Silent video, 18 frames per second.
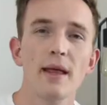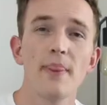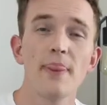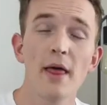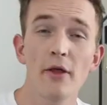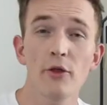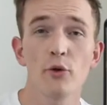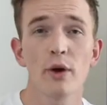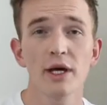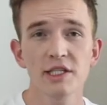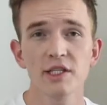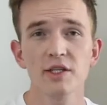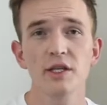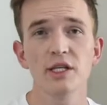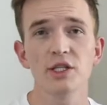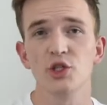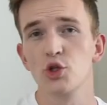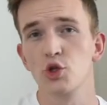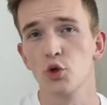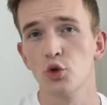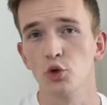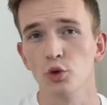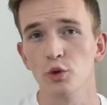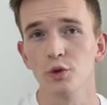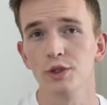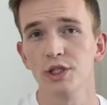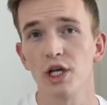Now the rest of these
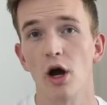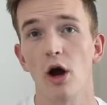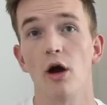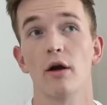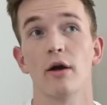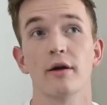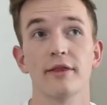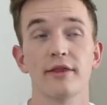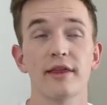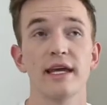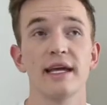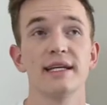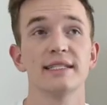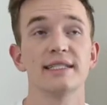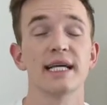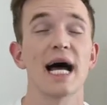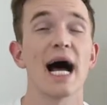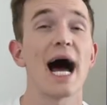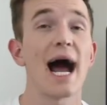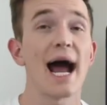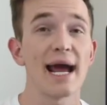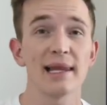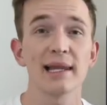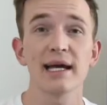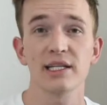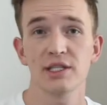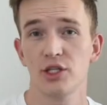tools are things that
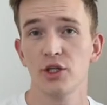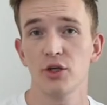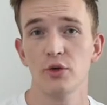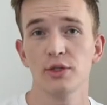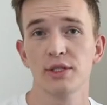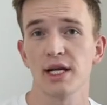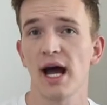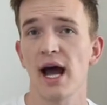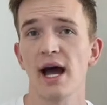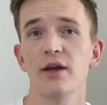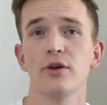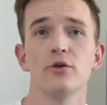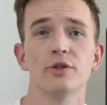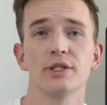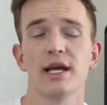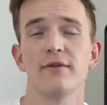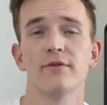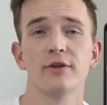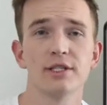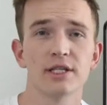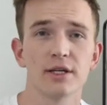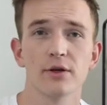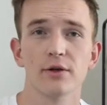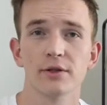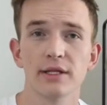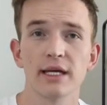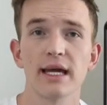I like to use, that I use every
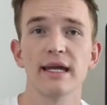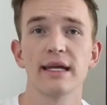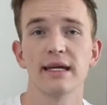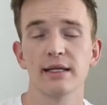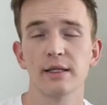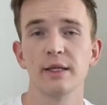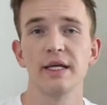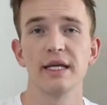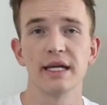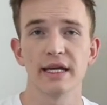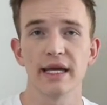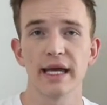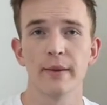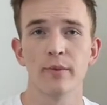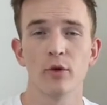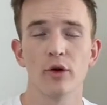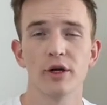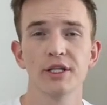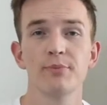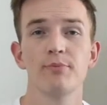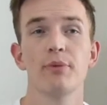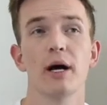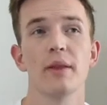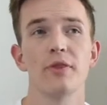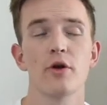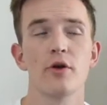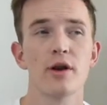single day in cleaning Game Boys,
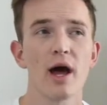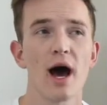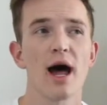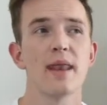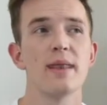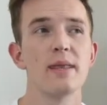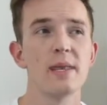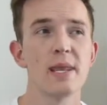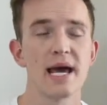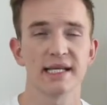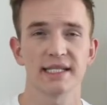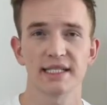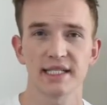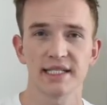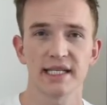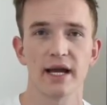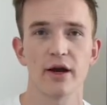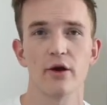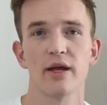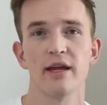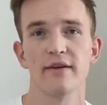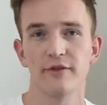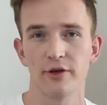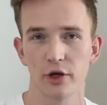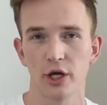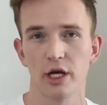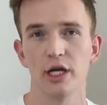but they're not necessary
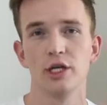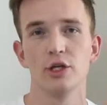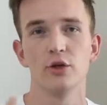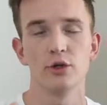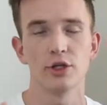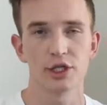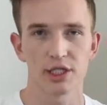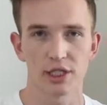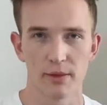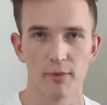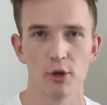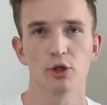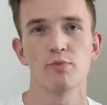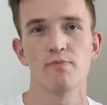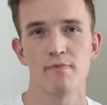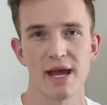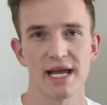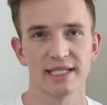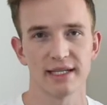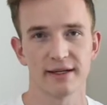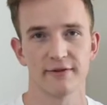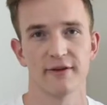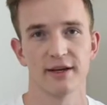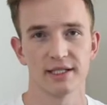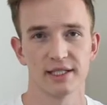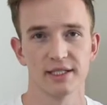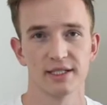if you're gonna do just the most basic
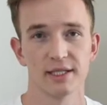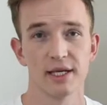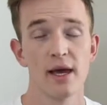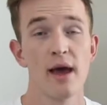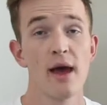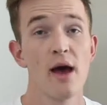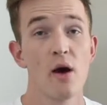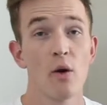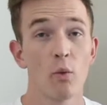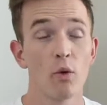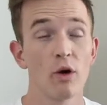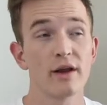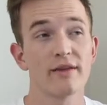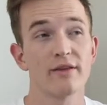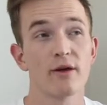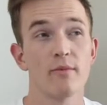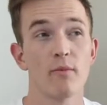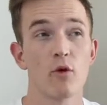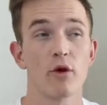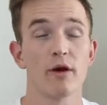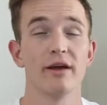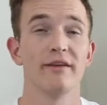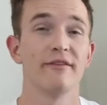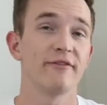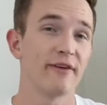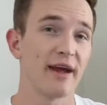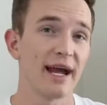fixes. One of the more
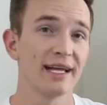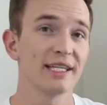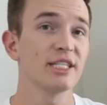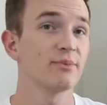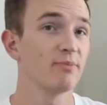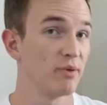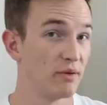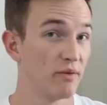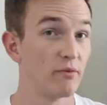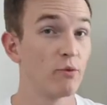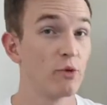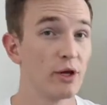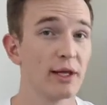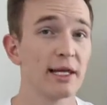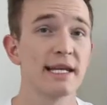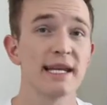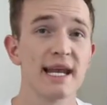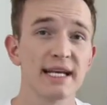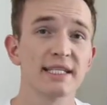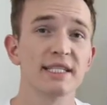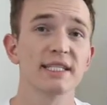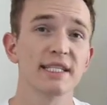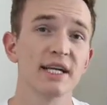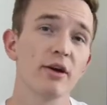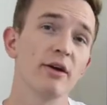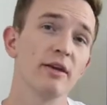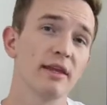advanced but really
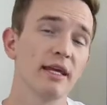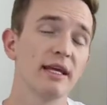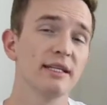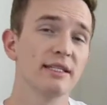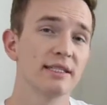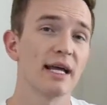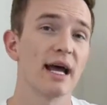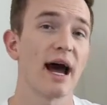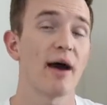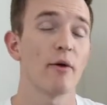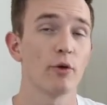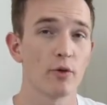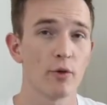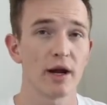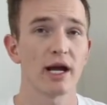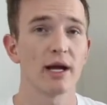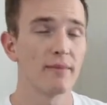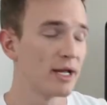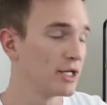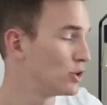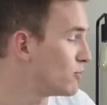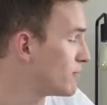necessary things that I would recommend you